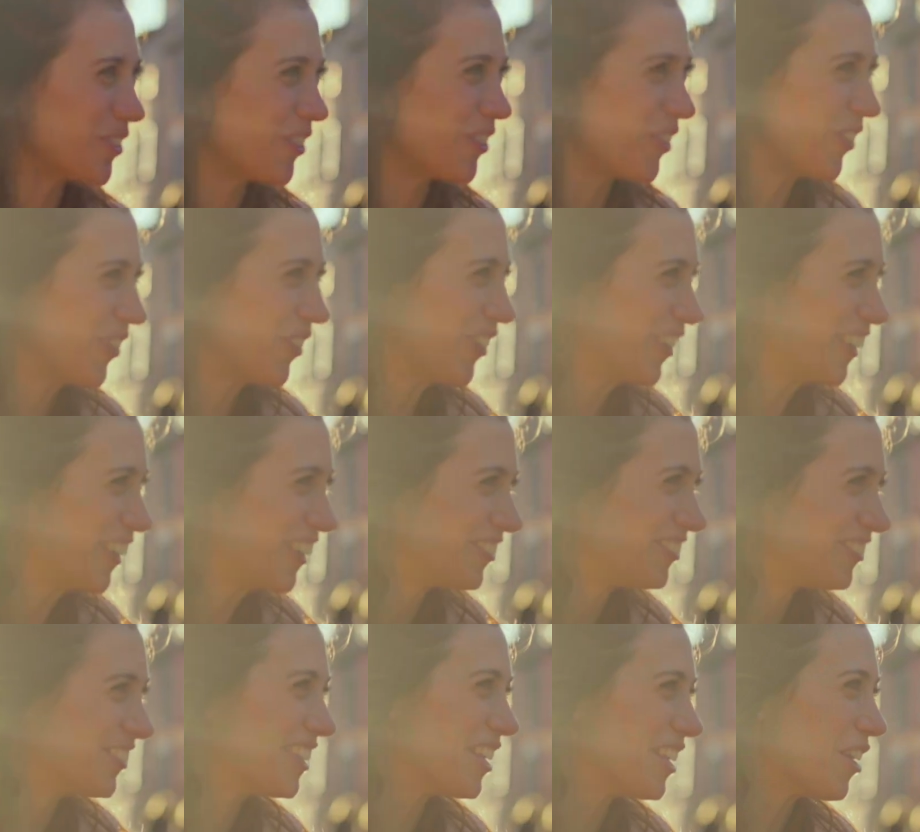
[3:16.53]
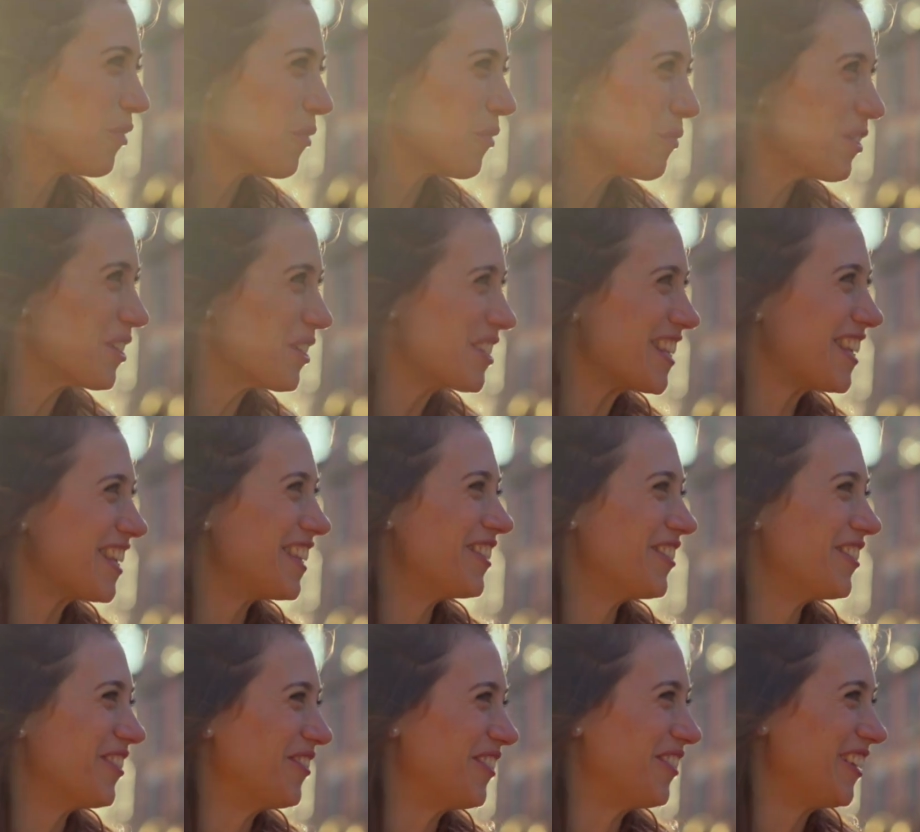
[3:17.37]
certain nights are going well,
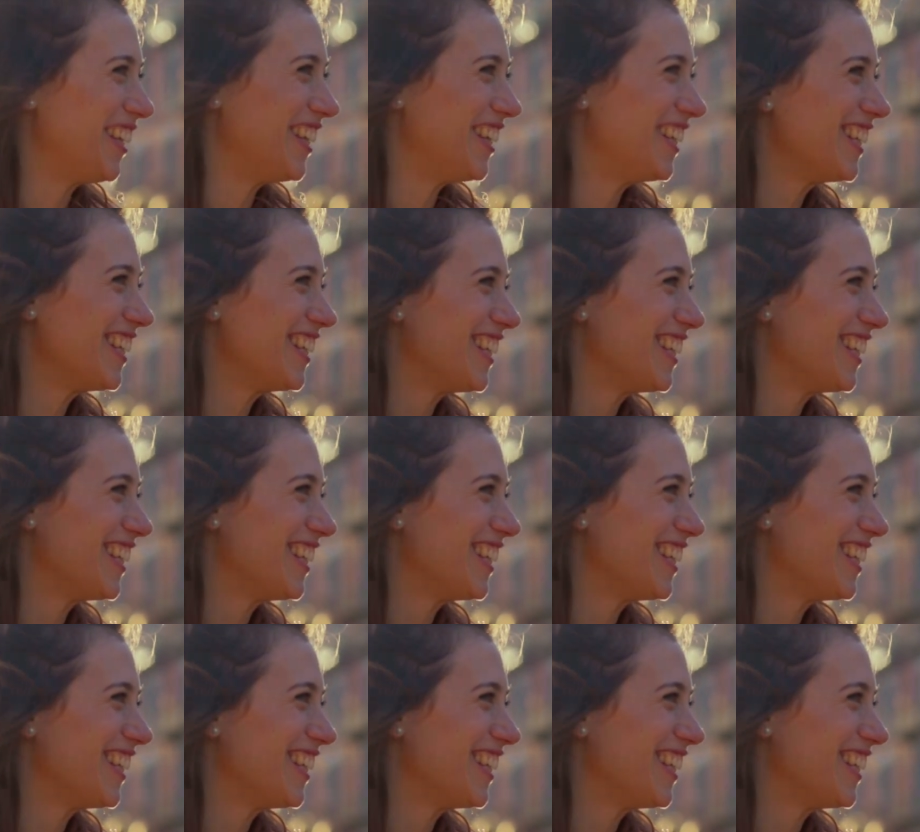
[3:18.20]
and if there are any